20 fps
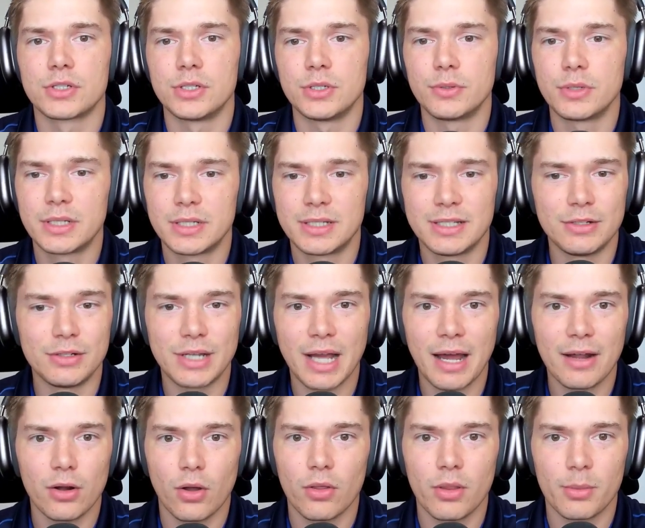You
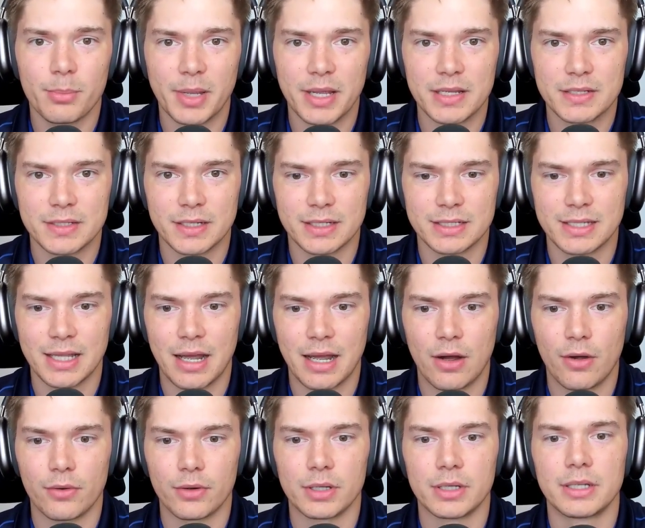got all the basics
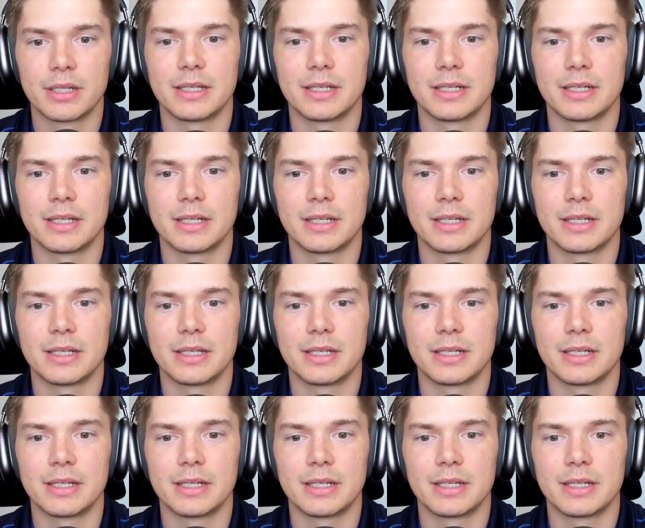down.